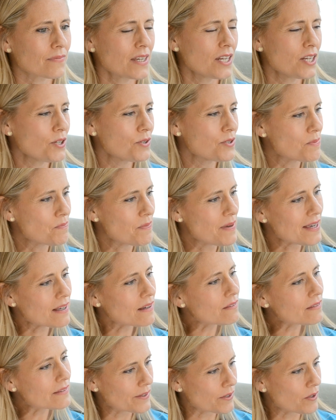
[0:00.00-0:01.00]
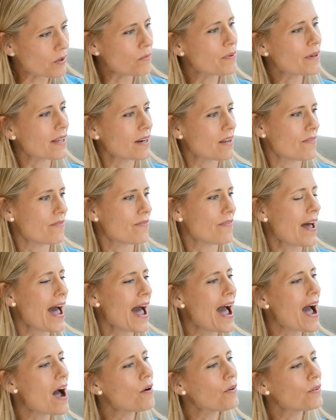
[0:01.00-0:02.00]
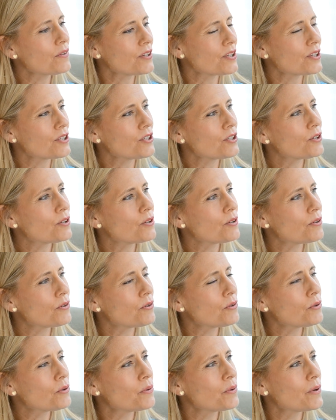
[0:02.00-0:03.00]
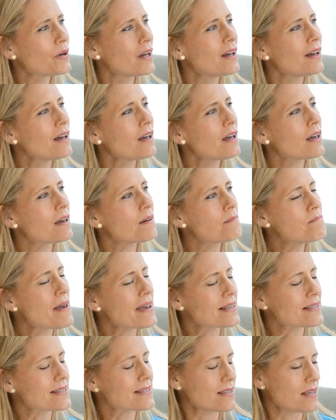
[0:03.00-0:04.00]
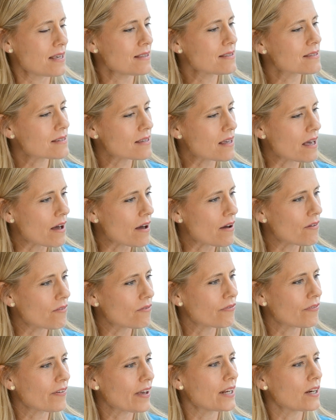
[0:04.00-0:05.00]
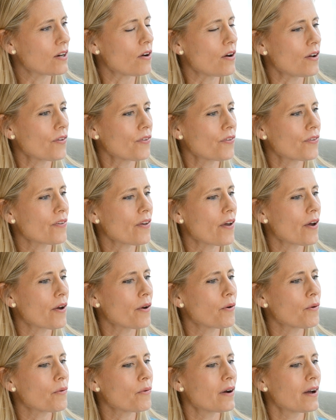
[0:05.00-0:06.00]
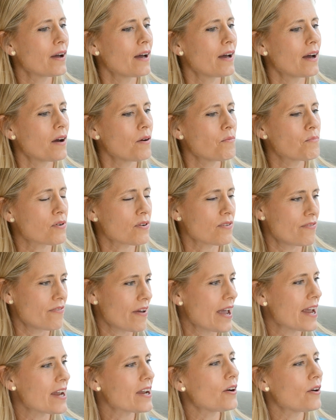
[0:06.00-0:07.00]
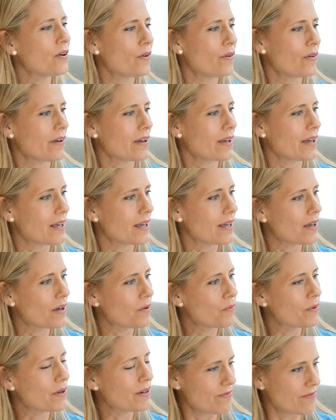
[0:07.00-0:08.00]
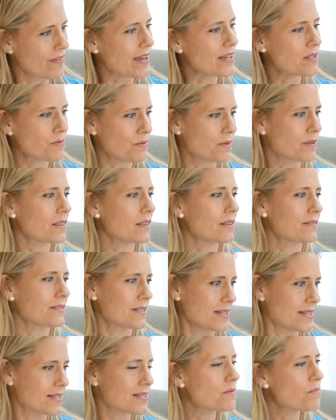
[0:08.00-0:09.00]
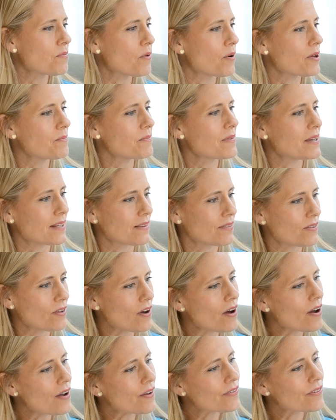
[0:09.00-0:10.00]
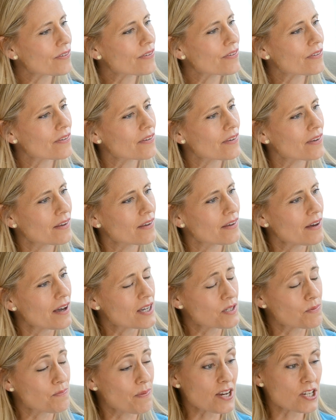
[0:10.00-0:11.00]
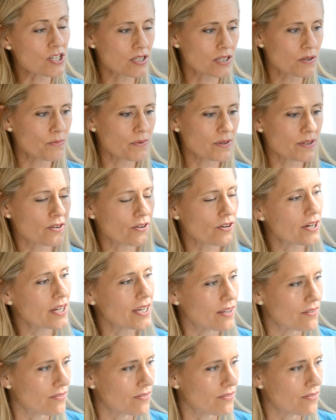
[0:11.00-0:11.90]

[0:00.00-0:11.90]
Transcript: you speak a little bit of how do you make sense of and also prevail when faced with disappointment and loss, especially with grief?